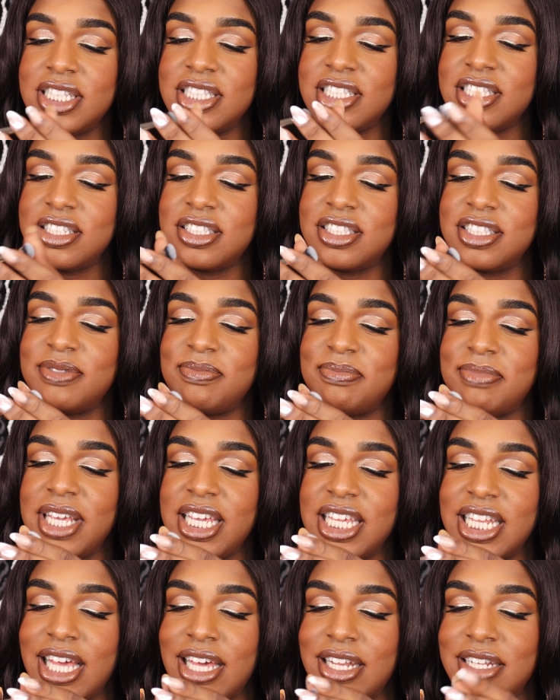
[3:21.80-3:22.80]
is this
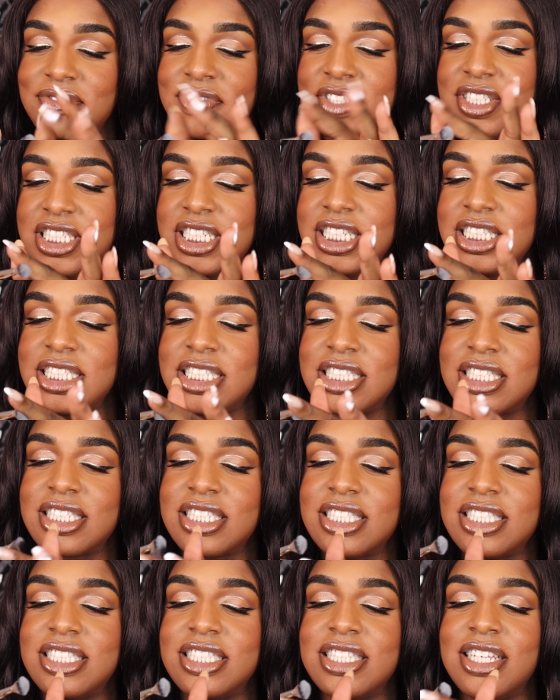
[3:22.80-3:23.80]
made out of? Jesus,
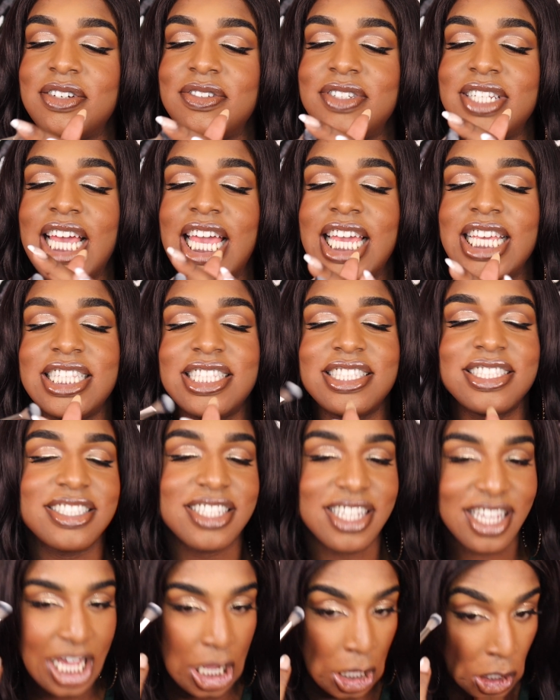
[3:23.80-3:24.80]
it's so nice.
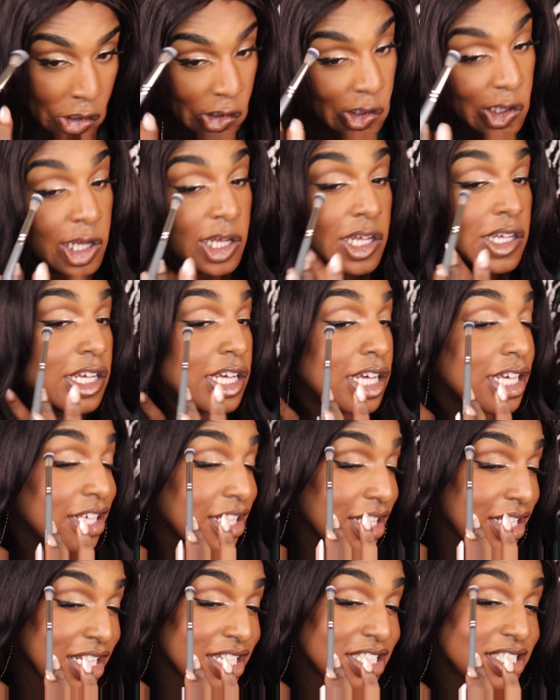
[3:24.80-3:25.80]

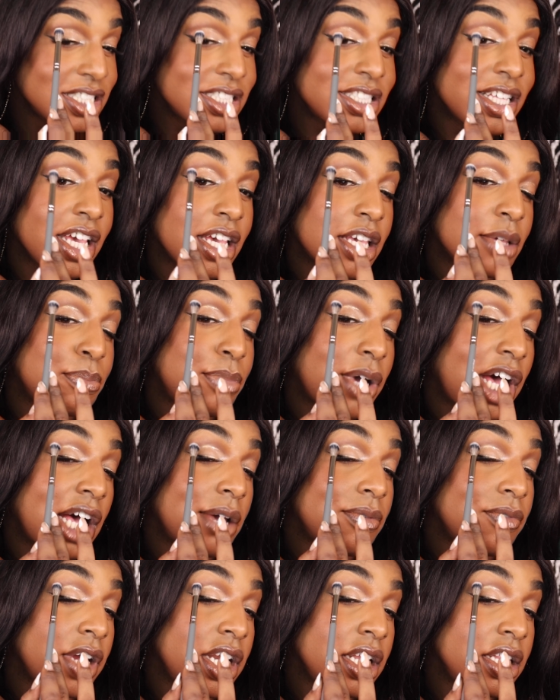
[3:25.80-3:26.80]
It can just like
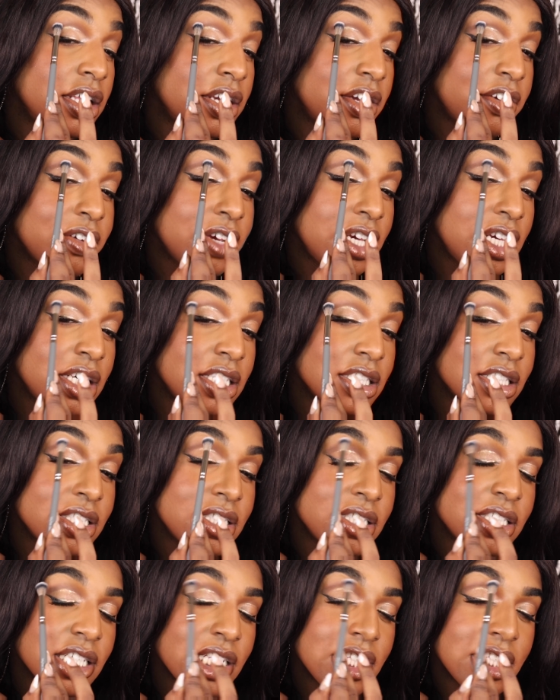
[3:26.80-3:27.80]
pop right in the
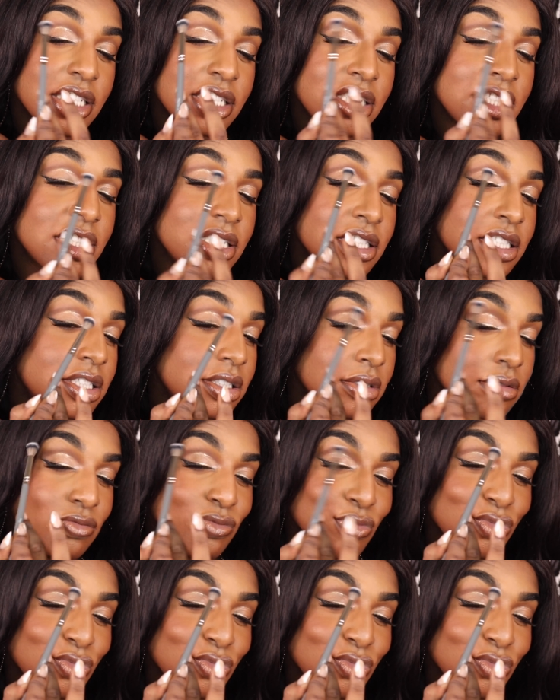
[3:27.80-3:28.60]
crease and then just